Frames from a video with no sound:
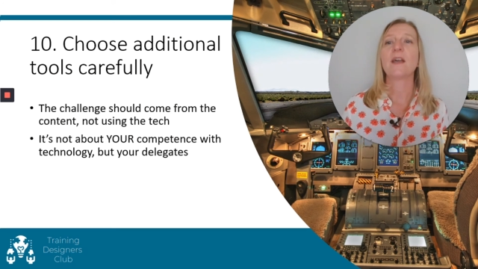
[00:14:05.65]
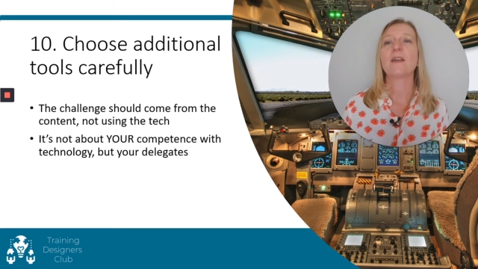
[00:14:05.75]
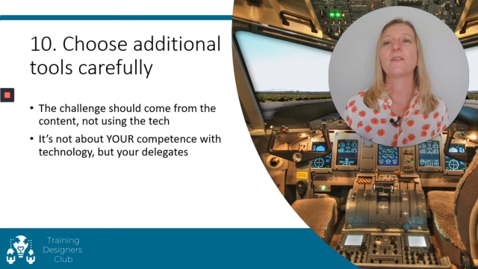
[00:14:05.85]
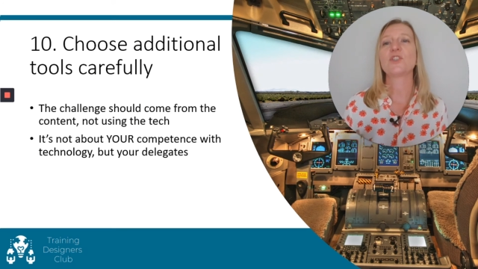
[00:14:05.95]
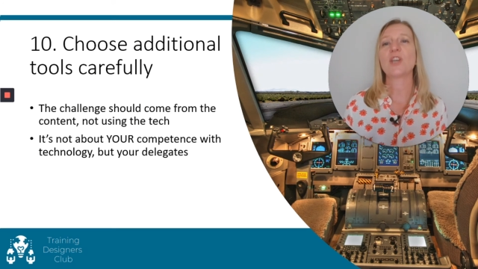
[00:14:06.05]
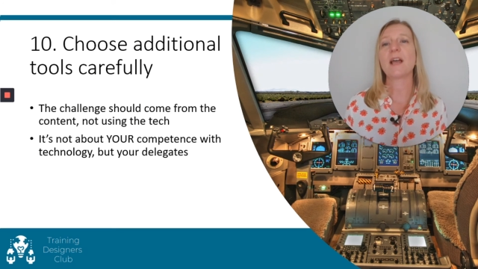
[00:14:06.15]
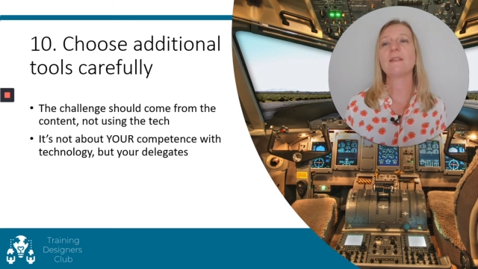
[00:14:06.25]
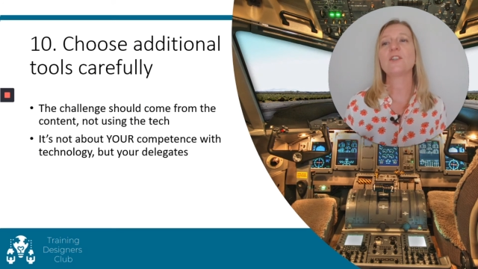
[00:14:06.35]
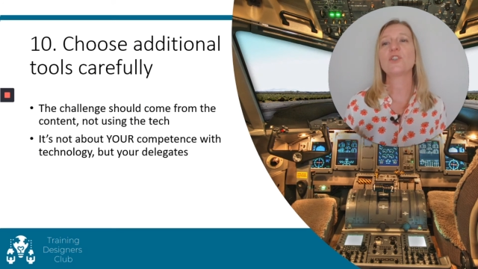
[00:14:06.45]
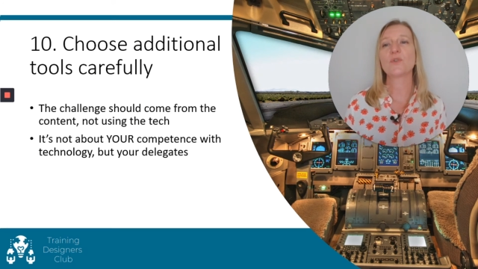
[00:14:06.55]
The
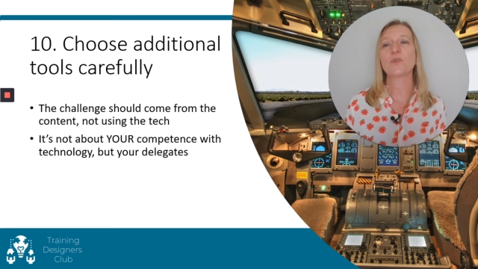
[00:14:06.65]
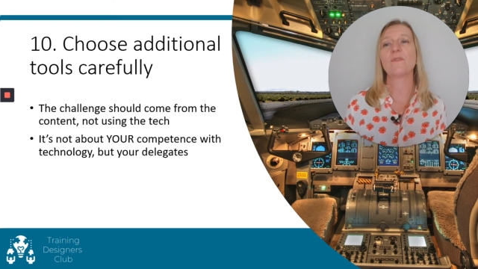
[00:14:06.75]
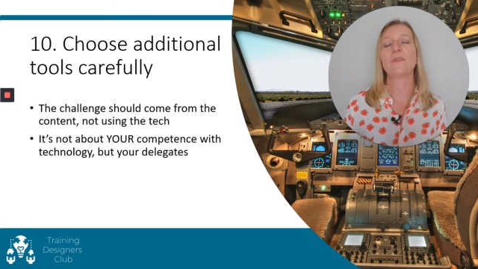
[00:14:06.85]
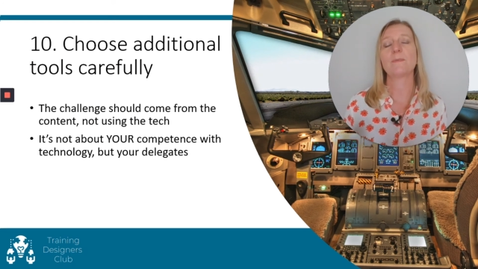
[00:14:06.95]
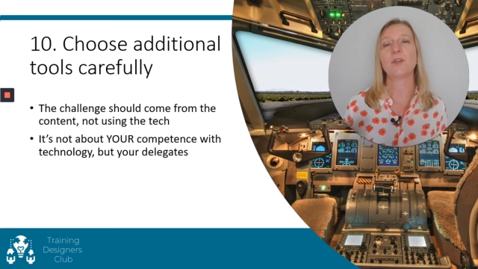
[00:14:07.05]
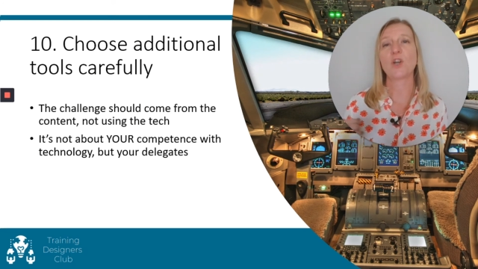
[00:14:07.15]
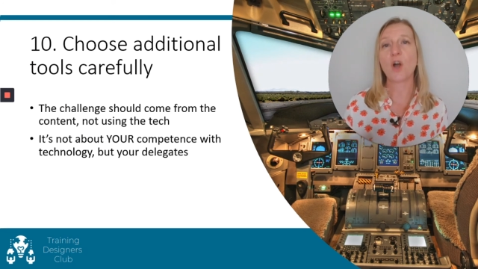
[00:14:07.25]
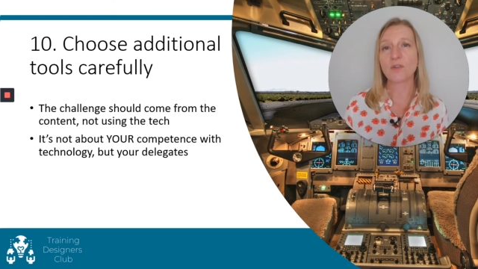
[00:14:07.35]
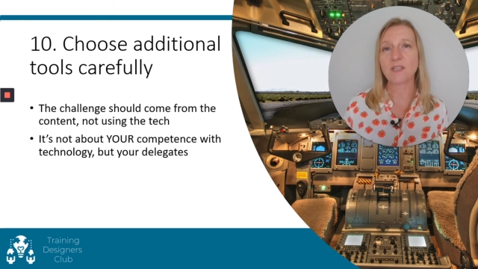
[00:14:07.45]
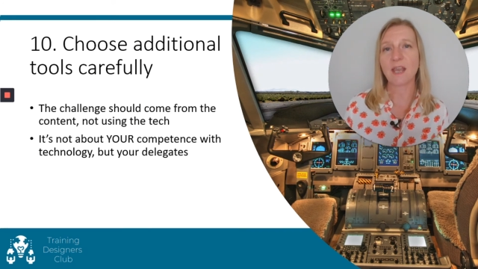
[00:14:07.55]
challenge should come from the
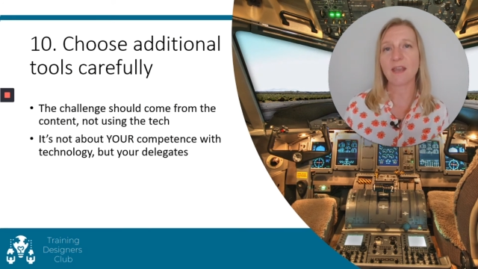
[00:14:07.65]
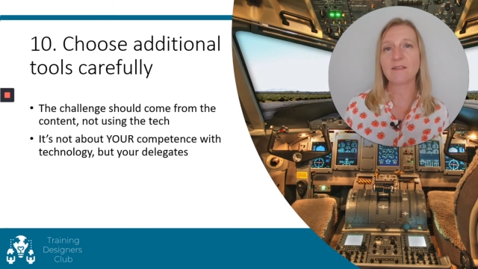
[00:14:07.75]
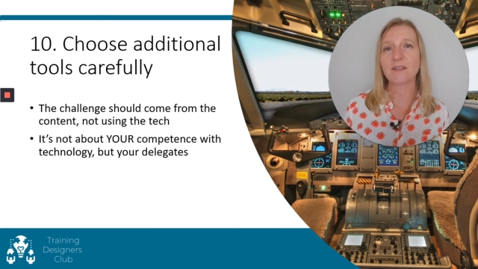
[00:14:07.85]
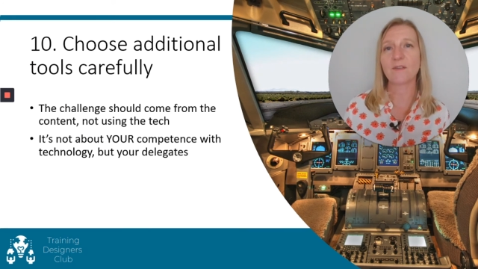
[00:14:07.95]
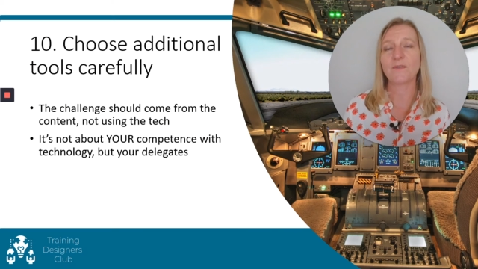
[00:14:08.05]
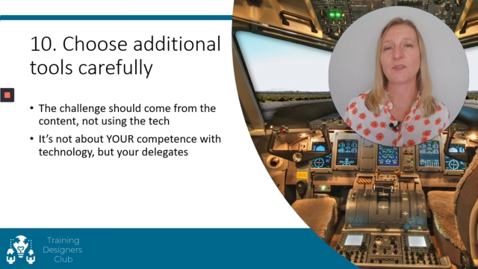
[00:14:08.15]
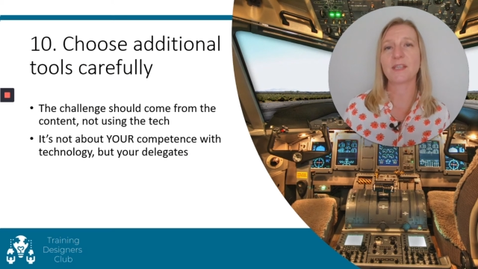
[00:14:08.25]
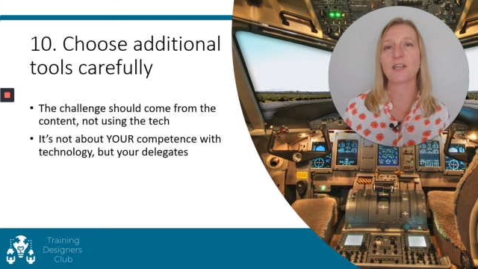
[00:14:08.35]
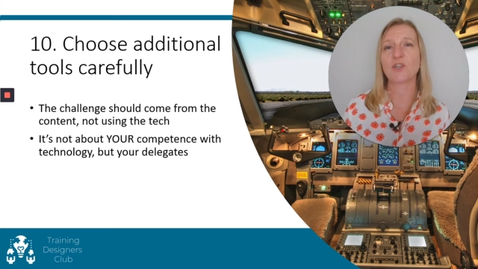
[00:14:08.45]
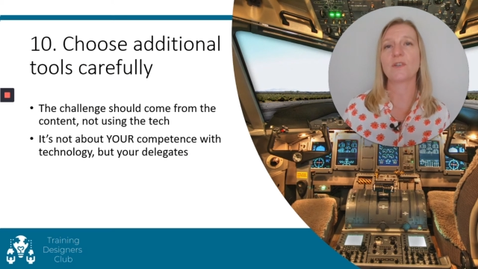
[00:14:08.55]
content of your
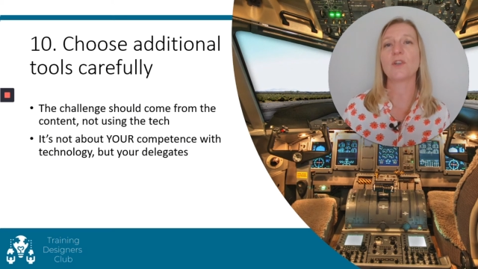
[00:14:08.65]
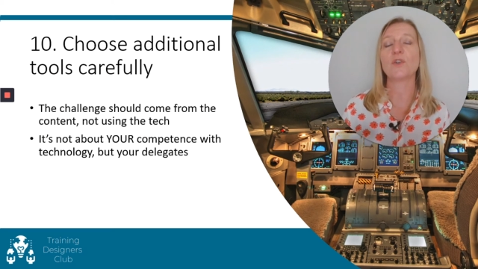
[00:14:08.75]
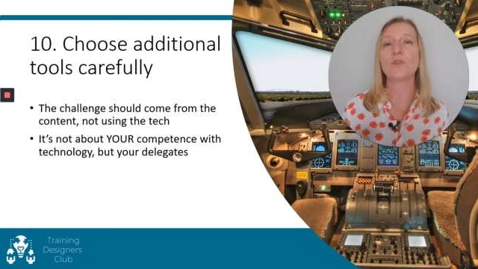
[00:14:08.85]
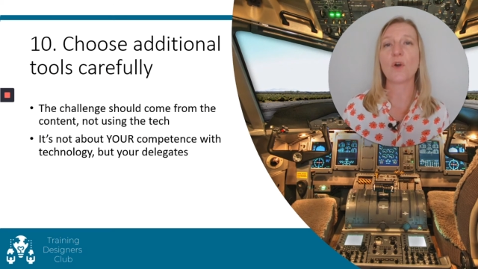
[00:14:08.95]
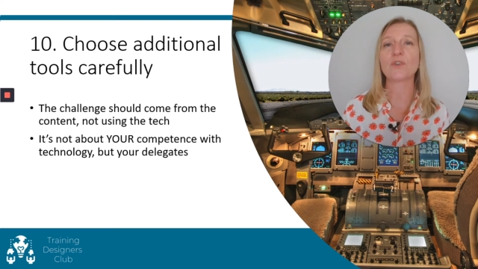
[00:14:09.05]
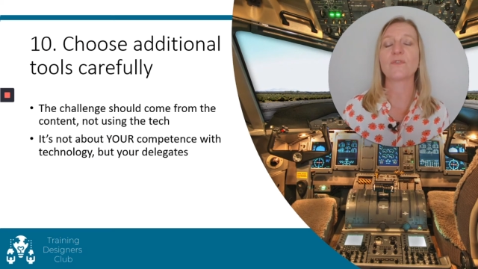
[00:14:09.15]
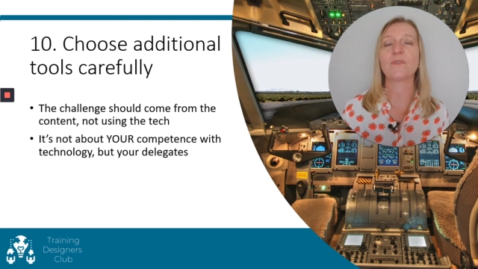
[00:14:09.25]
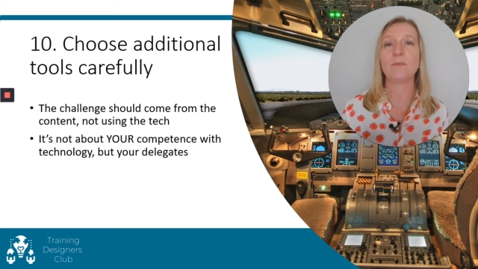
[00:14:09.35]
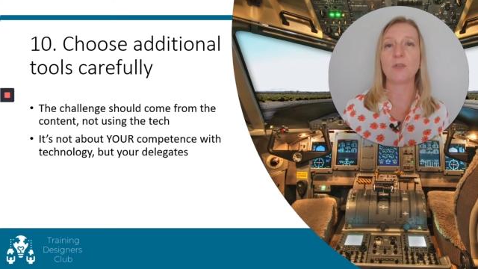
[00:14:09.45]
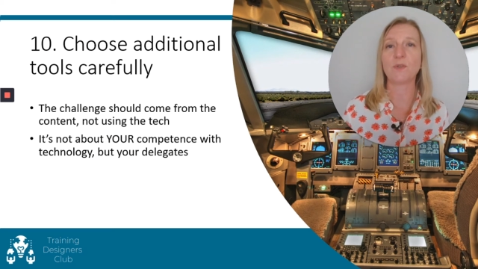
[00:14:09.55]
session, not from
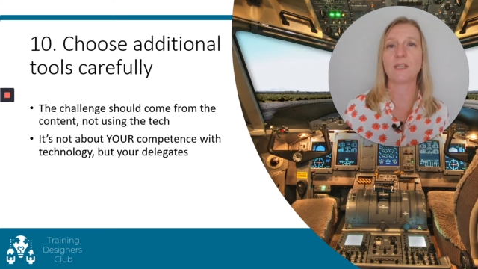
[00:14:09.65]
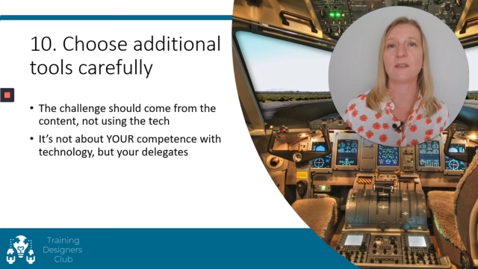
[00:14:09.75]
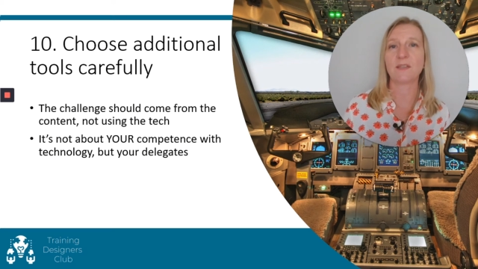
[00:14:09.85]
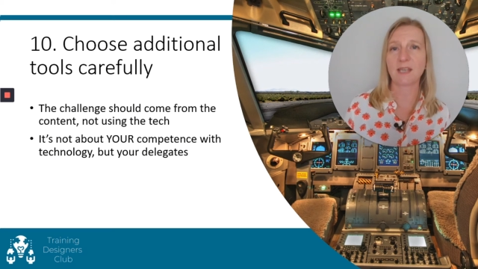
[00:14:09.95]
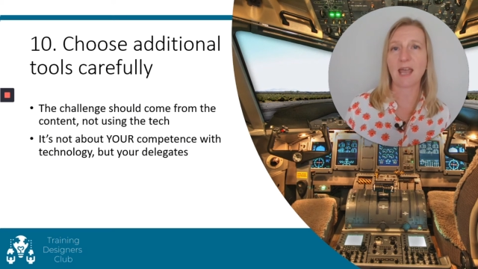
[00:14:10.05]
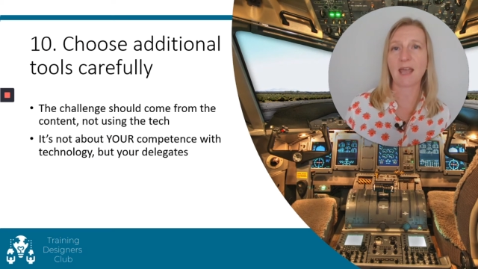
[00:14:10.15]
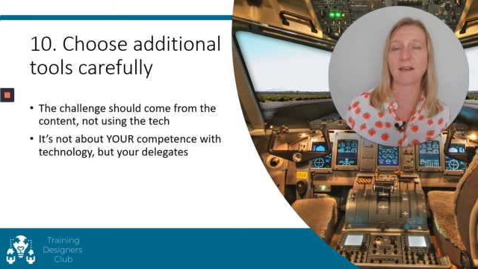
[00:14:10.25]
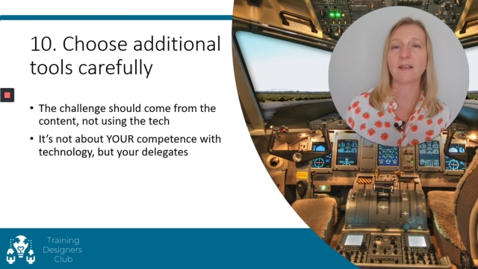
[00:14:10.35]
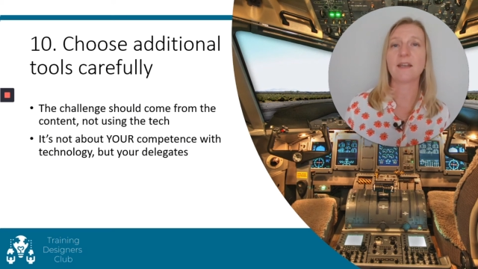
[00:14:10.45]
using the tech.